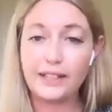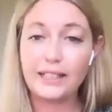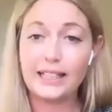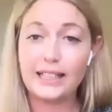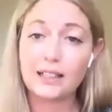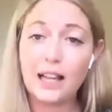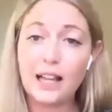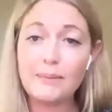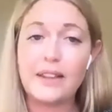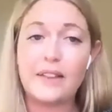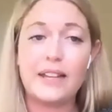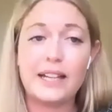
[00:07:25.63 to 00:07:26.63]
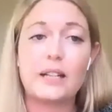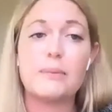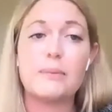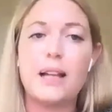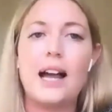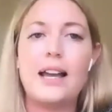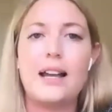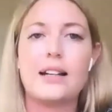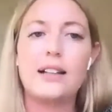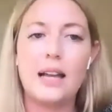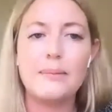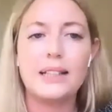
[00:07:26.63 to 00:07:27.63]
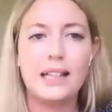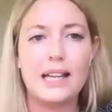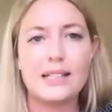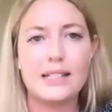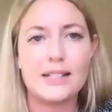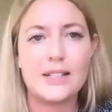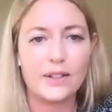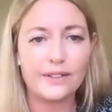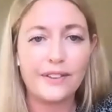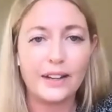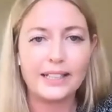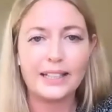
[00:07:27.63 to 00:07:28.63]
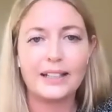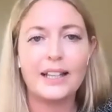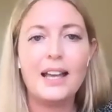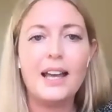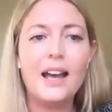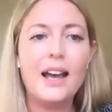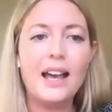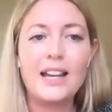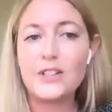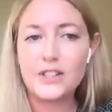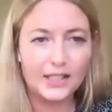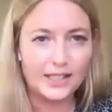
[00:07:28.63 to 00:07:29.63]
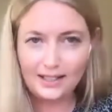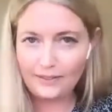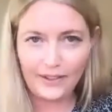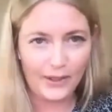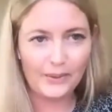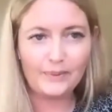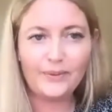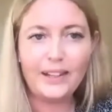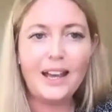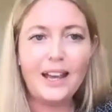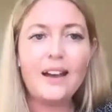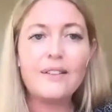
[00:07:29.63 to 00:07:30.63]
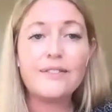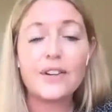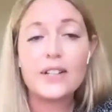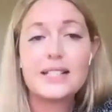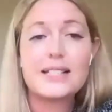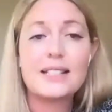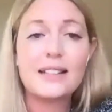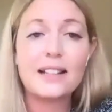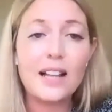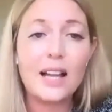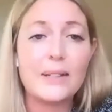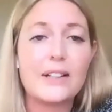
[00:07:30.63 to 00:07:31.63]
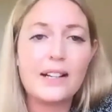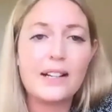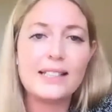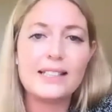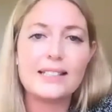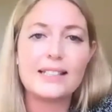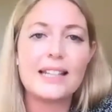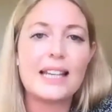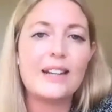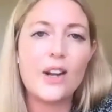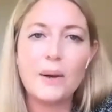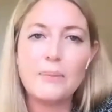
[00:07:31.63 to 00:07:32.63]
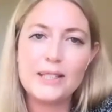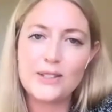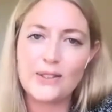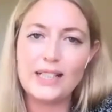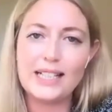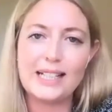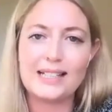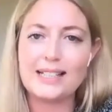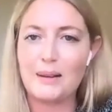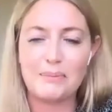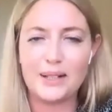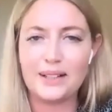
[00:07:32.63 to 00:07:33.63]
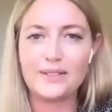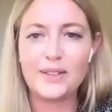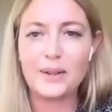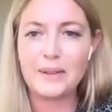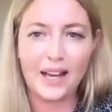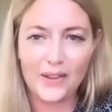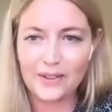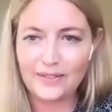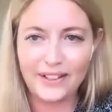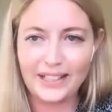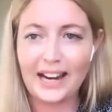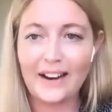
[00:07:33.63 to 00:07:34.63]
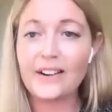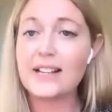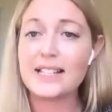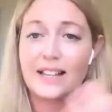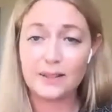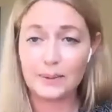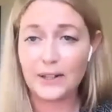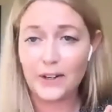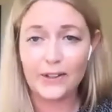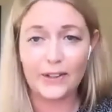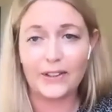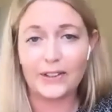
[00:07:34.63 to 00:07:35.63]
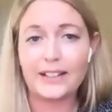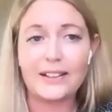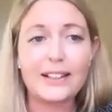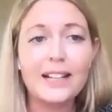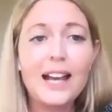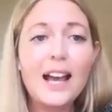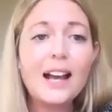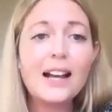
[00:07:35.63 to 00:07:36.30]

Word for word: funding in climate, that they can apply a climate lens to their funding. Here's just a few. First, the climate crisis cannot be treated as separate from the other funding areas, as we heard earlier.